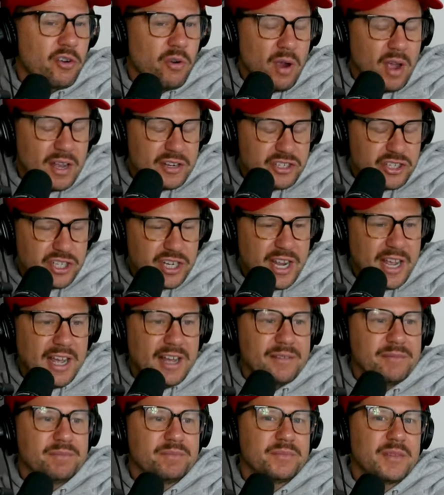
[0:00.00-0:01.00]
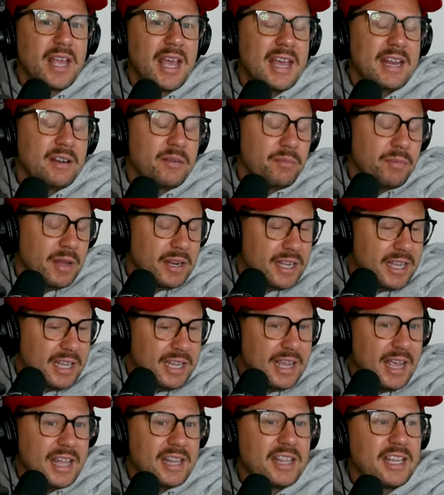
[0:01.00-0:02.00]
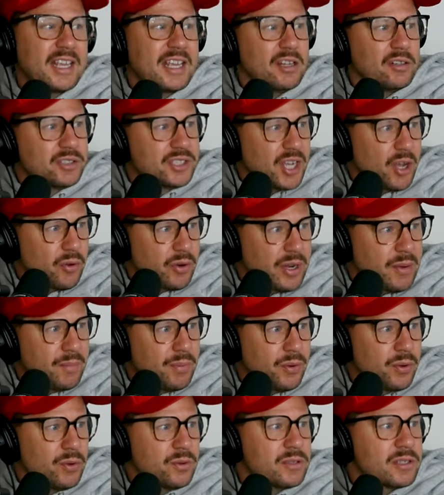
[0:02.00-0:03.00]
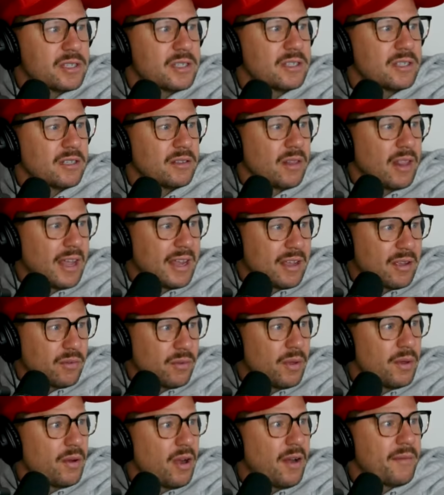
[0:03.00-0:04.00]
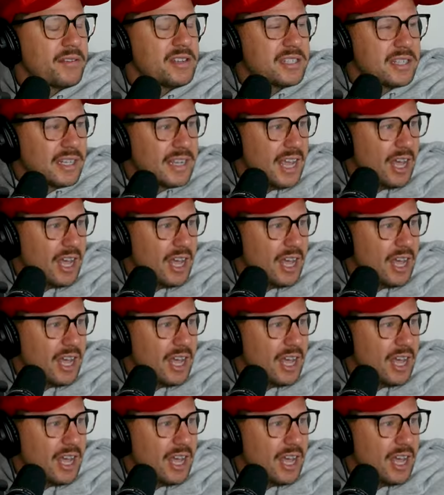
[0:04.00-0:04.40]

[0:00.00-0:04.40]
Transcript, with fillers: crushed. That was crazy. Yeah. And but he had the Kill Tony boost, like the, obviously